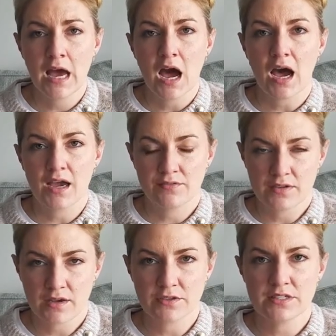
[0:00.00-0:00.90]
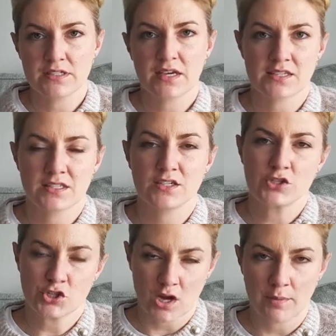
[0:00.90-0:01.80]
I've never detested
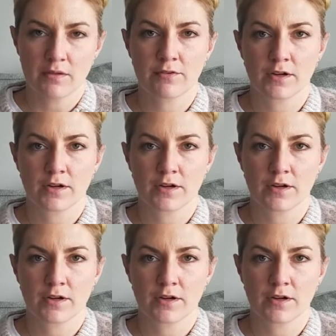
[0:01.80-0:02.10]
shopping for